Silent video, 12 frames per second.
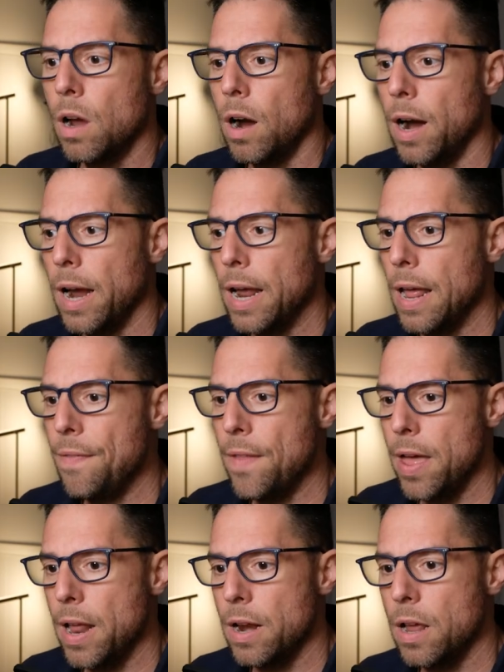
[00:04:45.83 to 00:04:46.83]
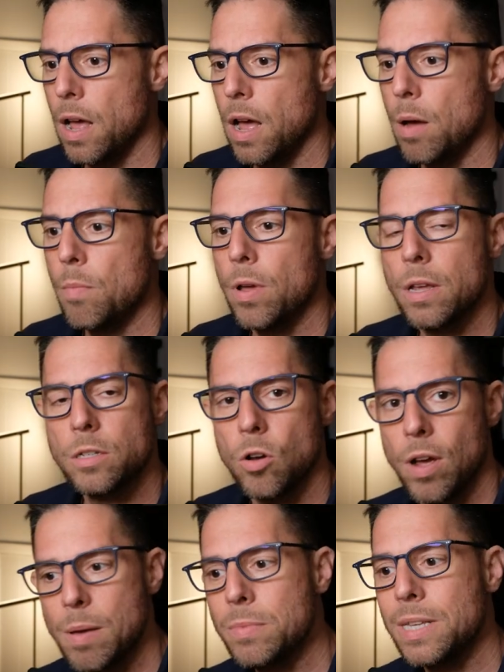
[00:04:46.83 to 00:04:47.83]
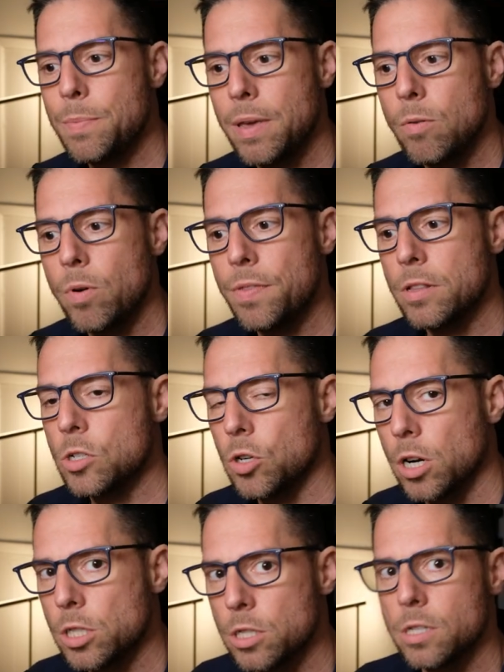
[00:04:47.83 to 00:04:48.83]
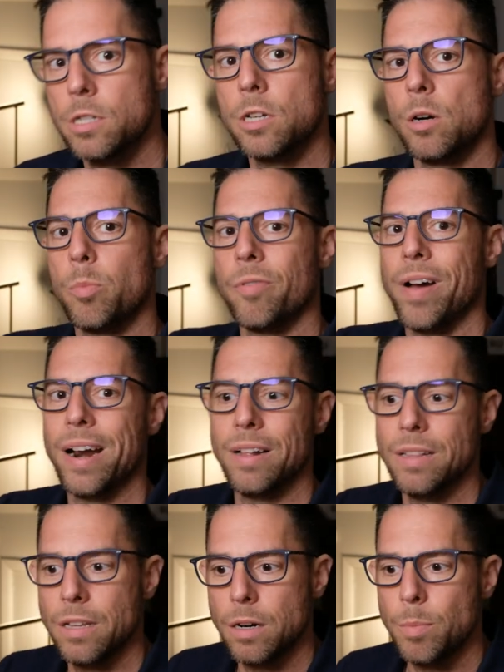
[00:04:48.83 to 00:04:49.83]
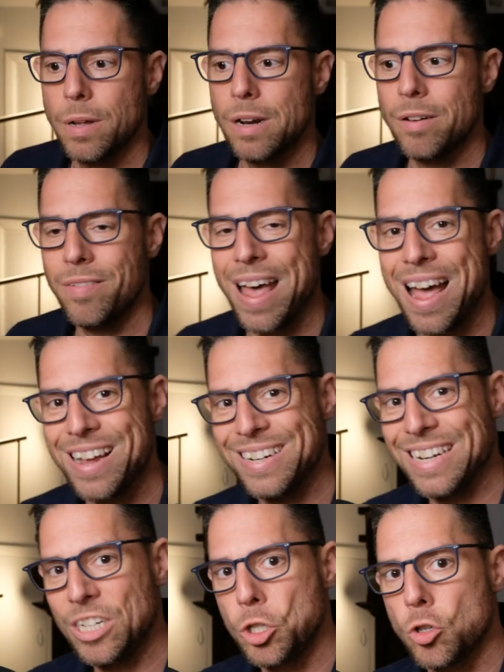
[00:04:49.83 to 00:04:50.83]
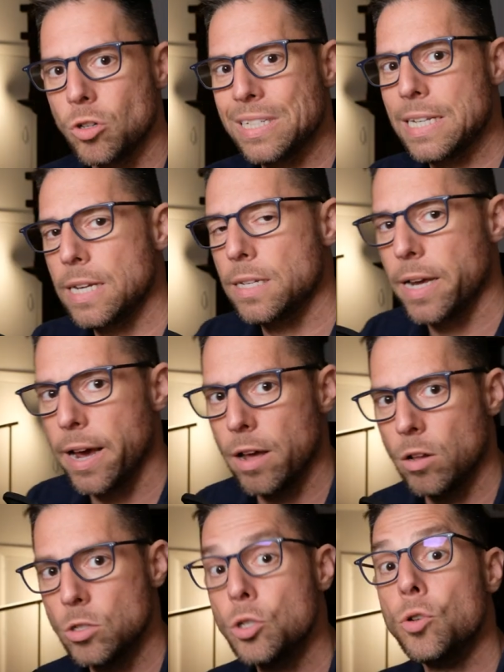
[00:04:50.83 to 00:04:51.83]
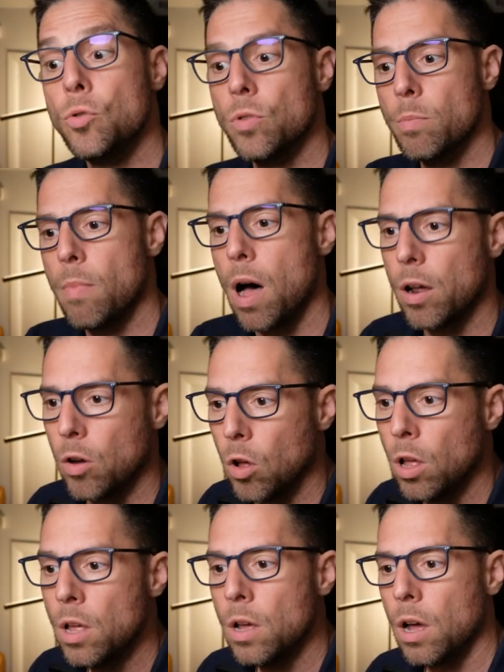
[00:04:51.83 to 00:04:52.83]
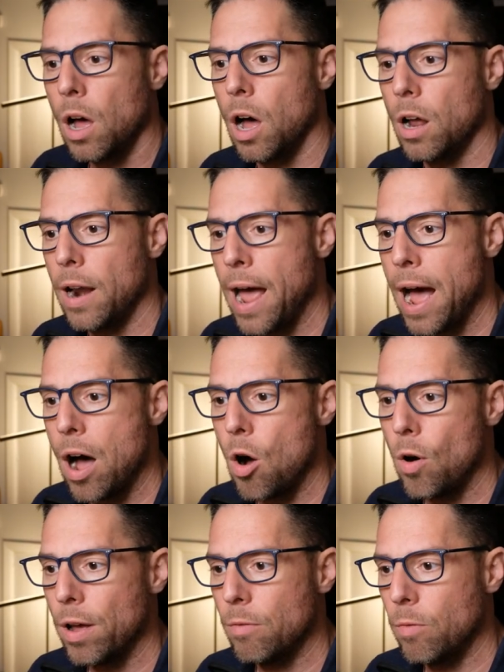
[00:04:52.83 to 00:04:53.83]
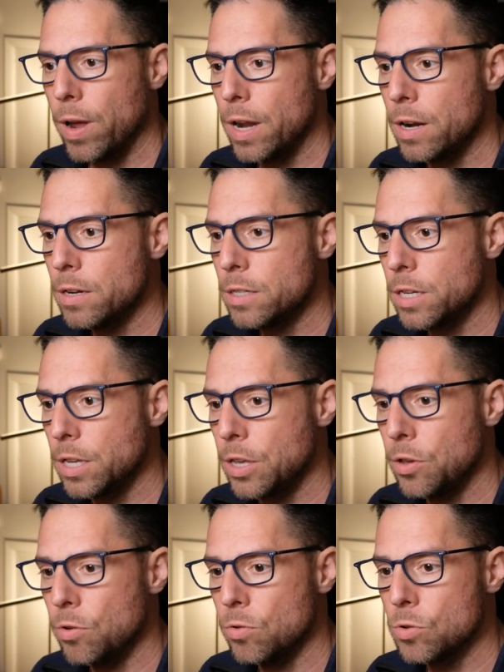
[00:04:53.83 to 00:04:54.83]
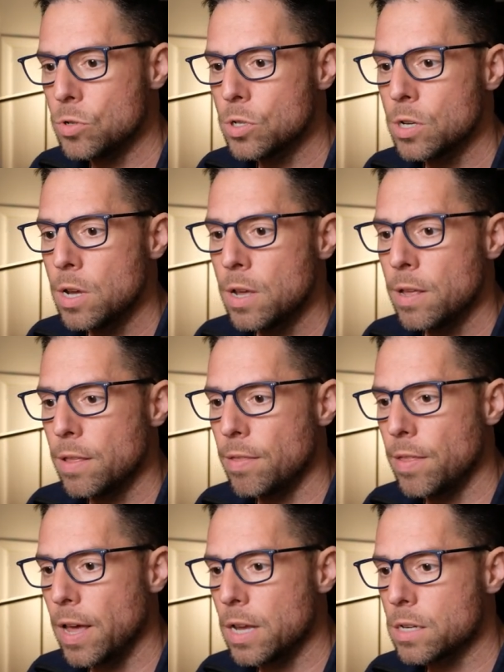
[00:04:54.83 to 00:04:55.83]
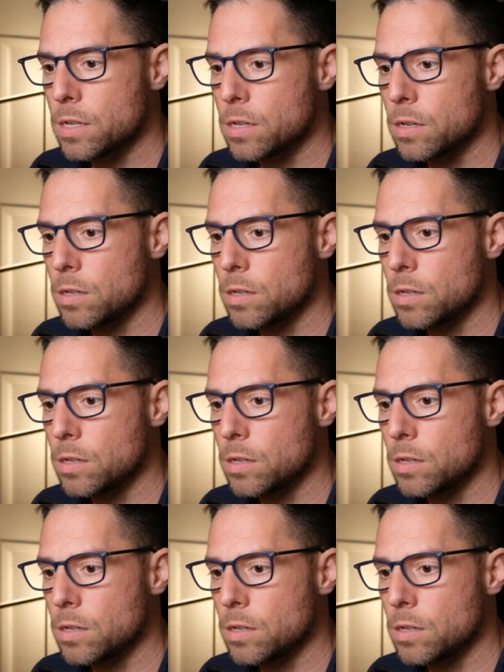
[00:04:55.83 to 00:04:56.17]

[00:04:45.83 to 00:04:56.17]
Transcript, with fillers: All right, and then um, so MCP with instructions is going to provide a little bit of additional detail to the model on how and when to use this.